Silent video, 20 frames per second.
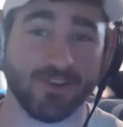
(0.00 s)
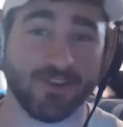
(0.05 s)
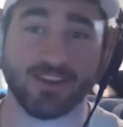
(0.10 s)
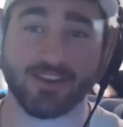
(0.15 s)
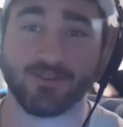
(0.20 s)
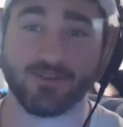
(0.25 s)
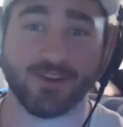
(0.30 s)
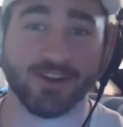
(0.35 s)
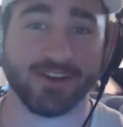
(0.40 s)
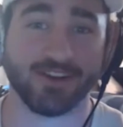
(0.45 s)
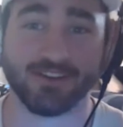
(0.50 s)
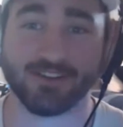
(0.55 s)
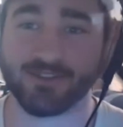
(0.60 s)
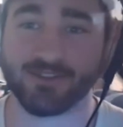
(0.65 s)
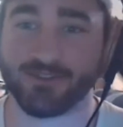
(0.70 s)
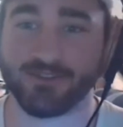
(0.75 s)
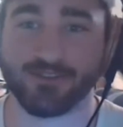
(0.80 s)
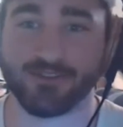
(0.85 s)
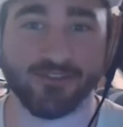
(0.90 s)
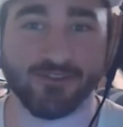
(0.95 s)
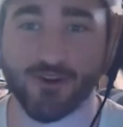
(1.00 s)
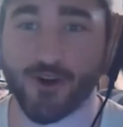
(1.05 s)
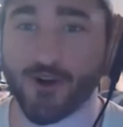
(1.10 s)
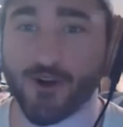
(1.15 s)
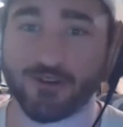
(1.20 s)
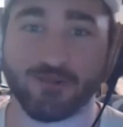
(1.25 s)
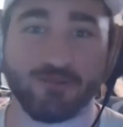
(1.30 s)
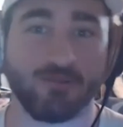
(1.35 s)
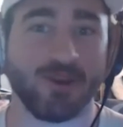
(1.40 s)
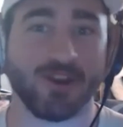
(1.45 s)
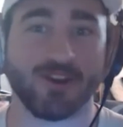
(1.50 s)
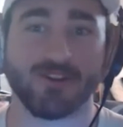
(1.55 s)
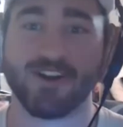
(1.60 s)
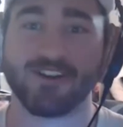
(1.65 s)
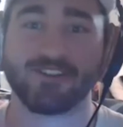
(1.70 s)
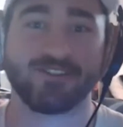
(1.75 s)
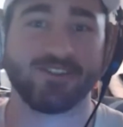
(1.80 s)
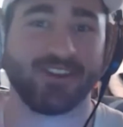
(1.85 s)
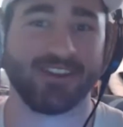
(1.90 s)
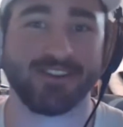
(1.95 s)
Like, you didn't charge me or
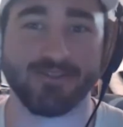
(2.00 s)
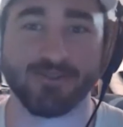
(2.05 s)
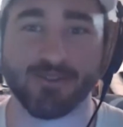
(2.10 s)
nothing.